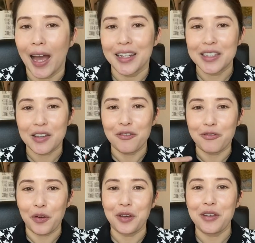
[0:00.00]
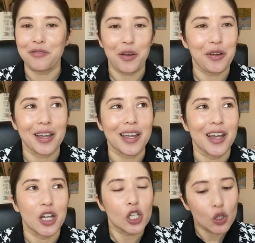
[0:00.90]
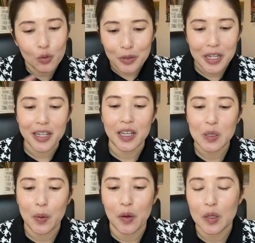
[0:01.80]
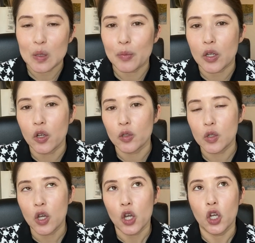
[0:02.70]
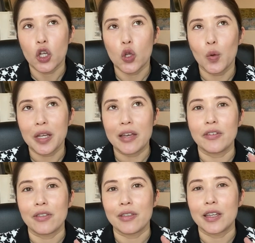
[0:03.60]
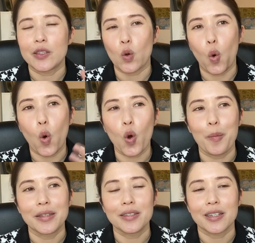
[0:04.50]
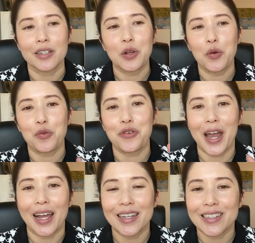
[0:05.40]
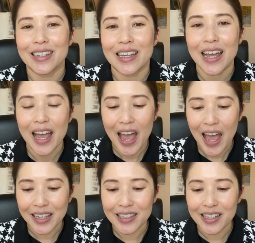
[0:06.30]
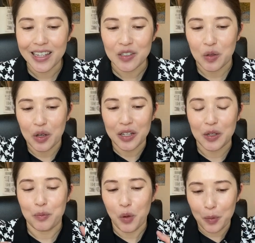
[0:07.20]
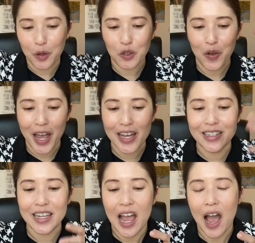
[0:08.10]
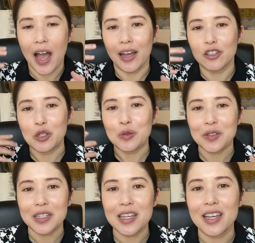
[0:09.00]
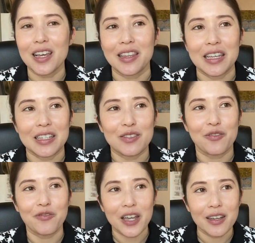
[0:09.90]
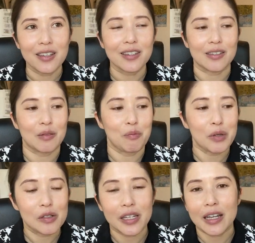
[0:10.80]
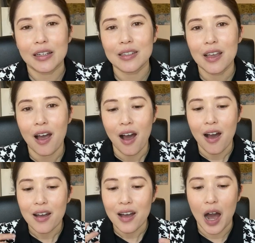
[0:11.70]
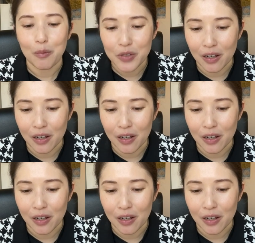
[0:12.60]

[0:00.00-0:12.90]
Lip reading: And it's a very, very unique experience because you are given this augmented reality headset, so you pop it on your head and you see these figures and buildings come to